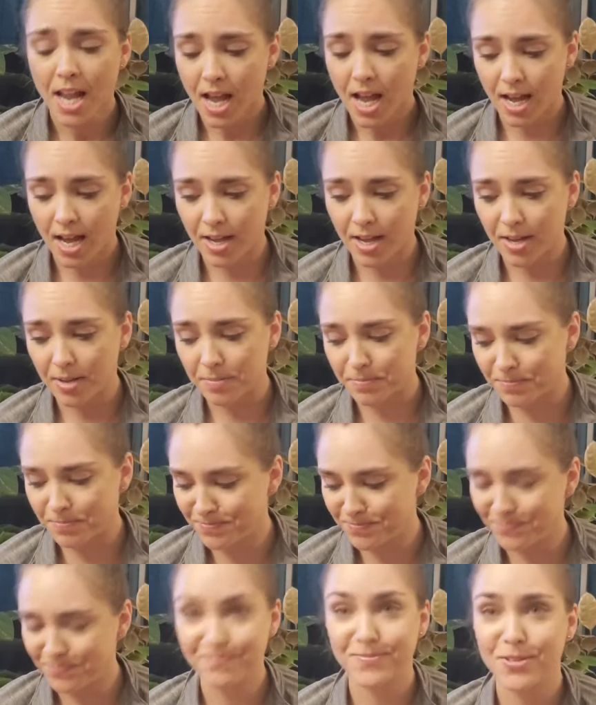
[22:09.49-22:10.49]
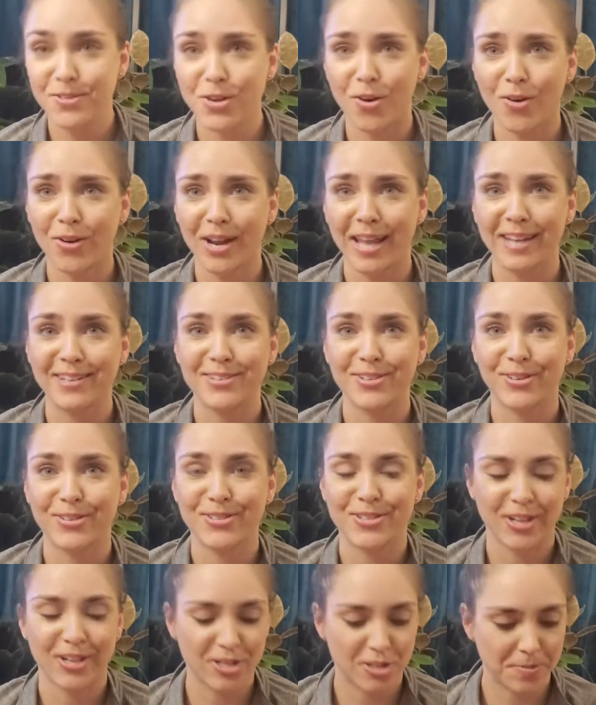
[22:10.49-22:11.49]
Don't
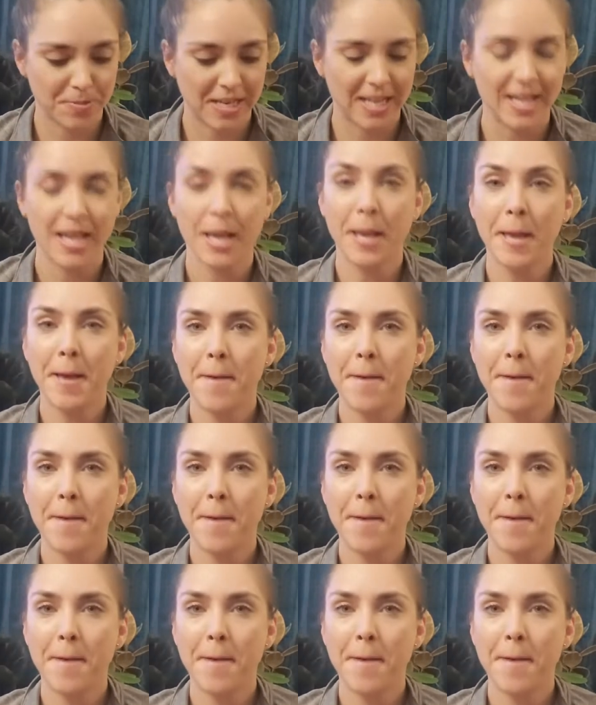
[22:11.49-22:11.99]
judge me.